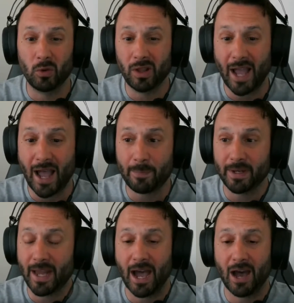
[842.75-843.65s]
will
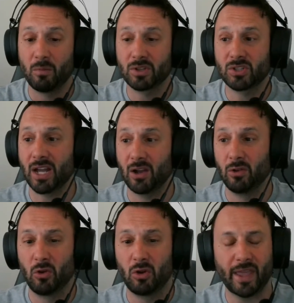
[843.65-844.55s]
happen, how much and how
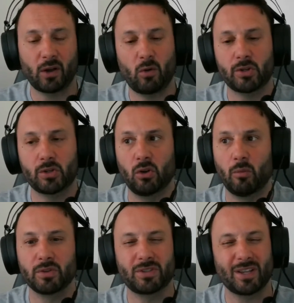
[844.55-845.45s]
long, that question
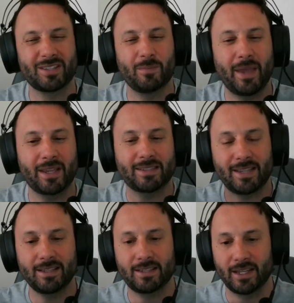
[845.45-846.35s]
almost doesn't make
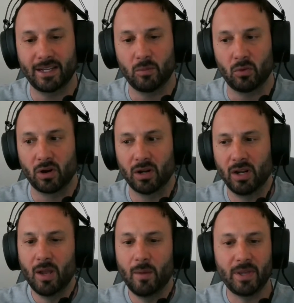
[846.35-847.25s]
sense anymore
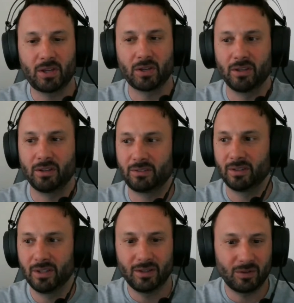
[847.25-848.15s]
because